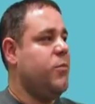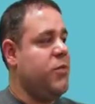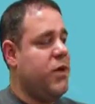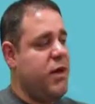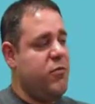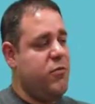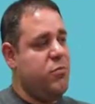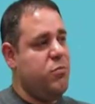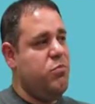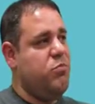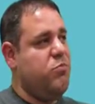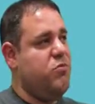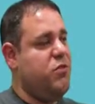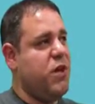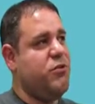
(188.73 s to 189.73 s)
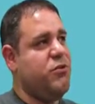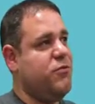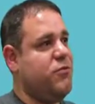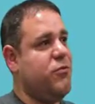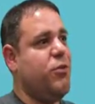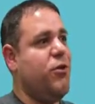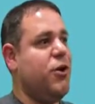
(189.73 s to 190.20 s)
They have a
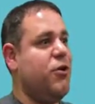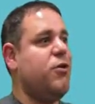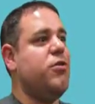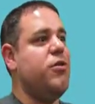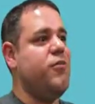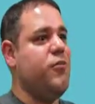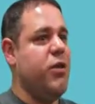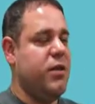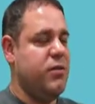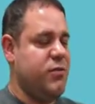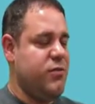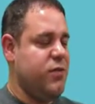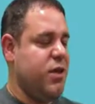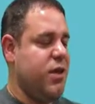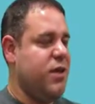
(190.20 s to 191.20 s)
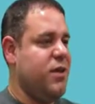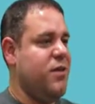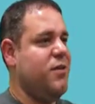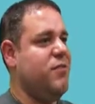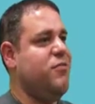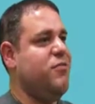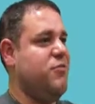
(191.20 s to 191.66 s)
section for their friends. Like
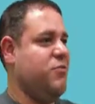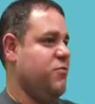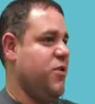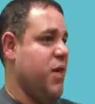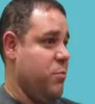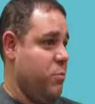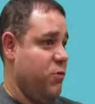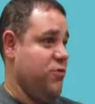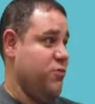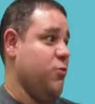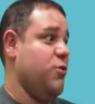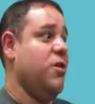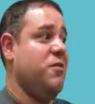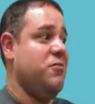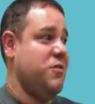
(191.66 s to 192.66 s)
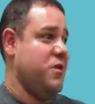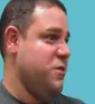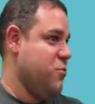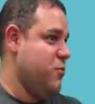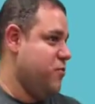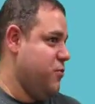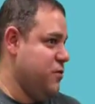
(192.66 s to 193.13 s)
if that person were alive today,
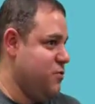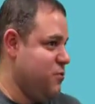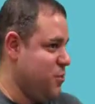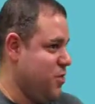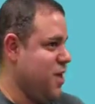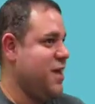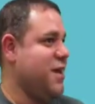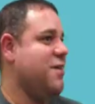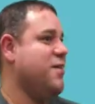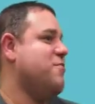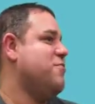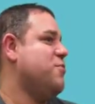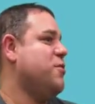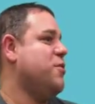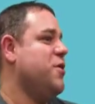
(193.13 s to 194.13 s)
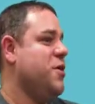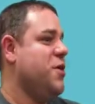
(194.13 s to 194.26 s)
what friends would they have? What